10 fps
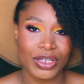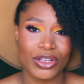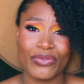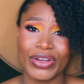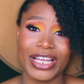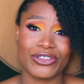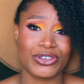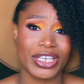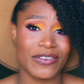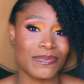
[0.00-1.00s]
Don't forget
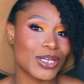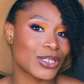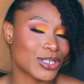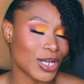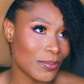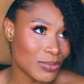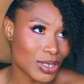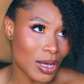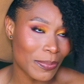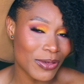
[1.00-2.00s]
to give me a
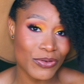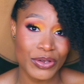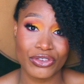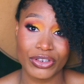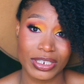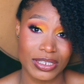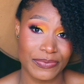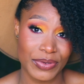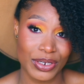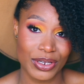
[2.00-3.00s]
thumbs up if you enjoyed
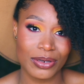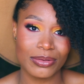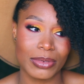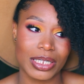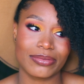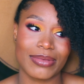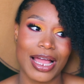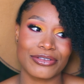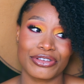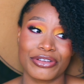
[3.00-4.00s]
this video. Well,
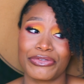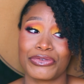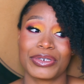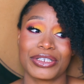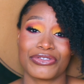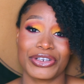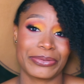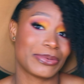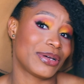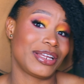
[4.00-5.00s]
I don't know if you would
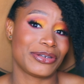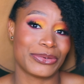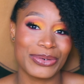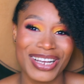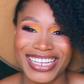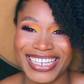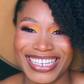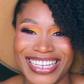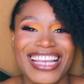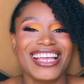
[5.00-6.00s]
enjoy it, but
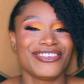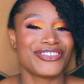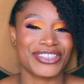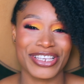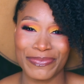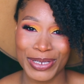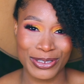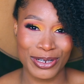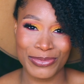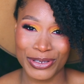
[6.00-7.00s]
anywho, just give me a
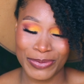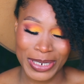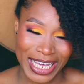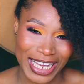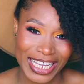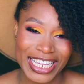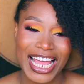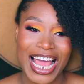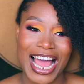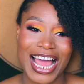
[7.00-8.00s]
thumbs up, okay?
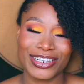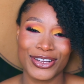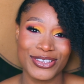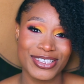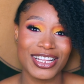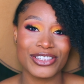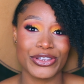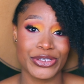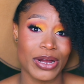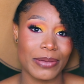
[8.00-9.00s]
And consider
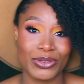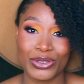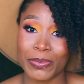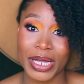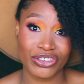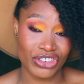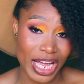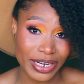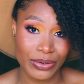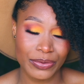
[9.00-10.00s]
subscribing to my
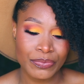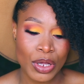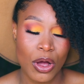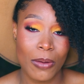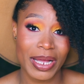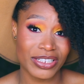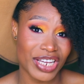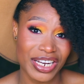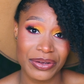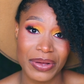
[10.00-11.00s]
channel. On my
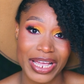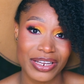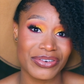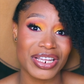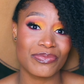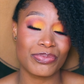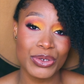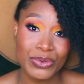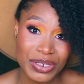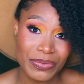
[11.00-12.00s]
channel, I create
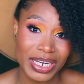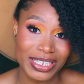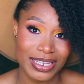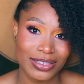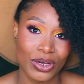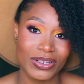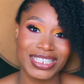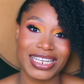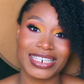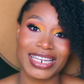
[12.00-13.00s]
beauty-related
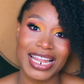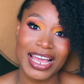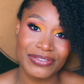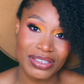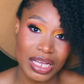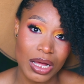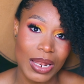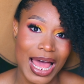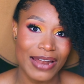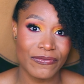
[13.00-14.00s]
content,
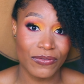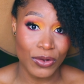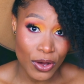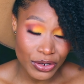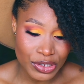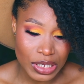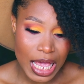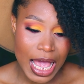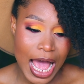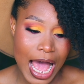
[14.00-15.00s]
lifestyle, and vlogs.
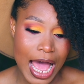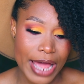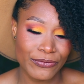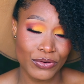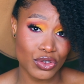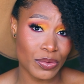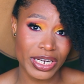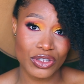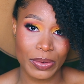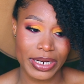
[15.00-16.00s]
And for
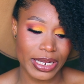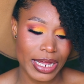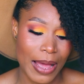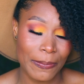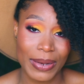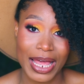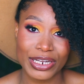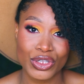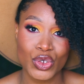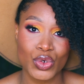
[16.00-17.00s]
2020, I'm
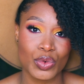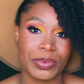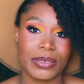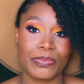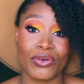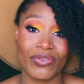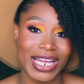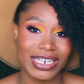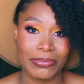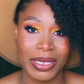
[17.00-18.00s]
planning to be
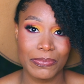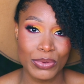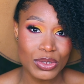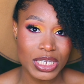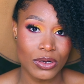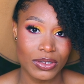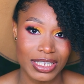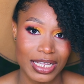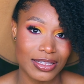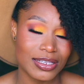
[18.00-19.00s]
providing my beauty
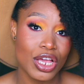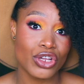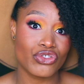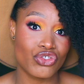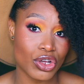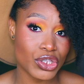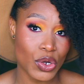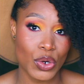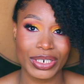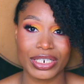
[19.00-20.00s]
content
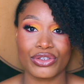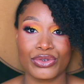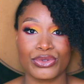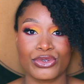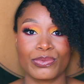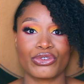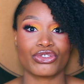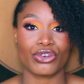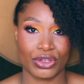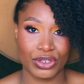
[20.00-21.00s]
just on the YouTube
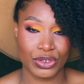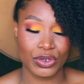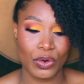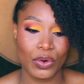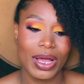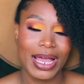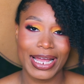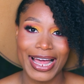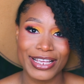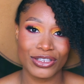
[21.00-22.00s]
Shorts. So,
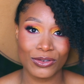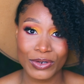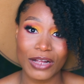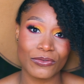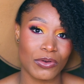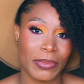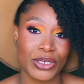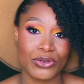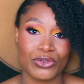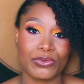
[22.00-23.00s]
guys, look out for
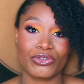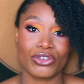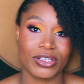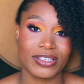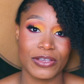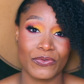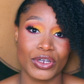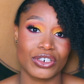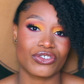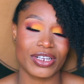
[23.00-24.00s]
my YouTube Shorts if
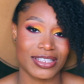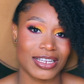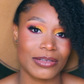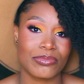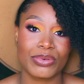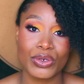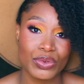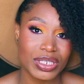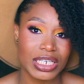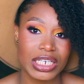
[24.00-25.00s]
you're interested in
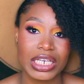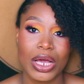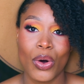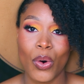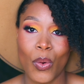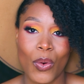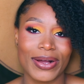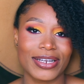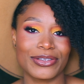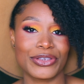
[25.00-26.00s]
beauty,
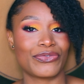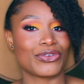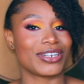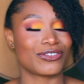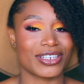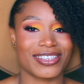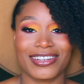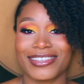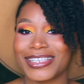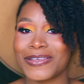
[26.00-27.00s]
or if you're interested
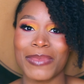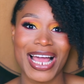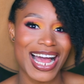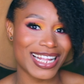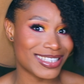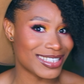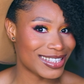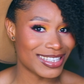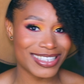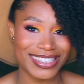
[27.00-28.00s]
in seeing my
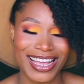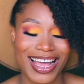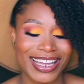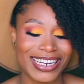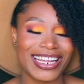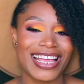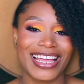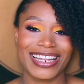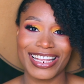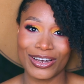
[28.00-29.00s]
artistic side,
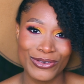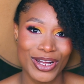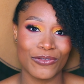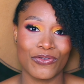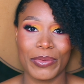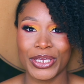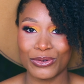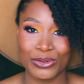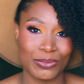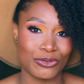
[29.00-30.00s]
then look out for my
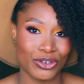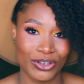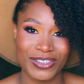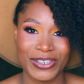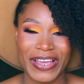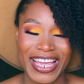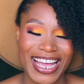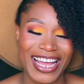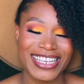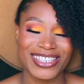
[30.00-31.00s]
YouTube Shorts. Okay
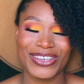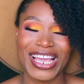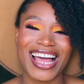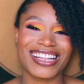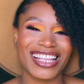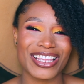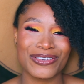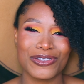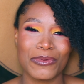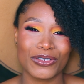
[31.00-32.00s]
guys, so yeah, thank
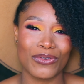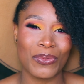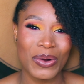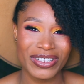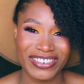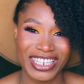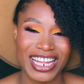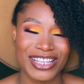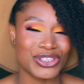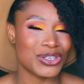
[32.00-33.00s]
you so much for
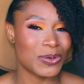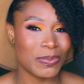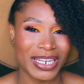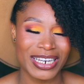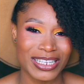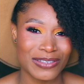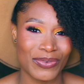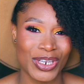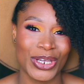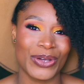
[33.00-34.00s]
watching and see you in my next
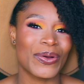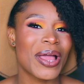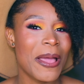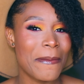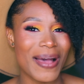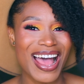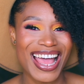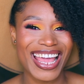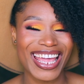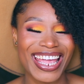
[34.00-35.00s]
video.
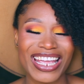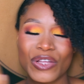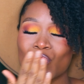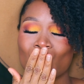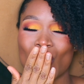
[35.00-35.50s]
Bye.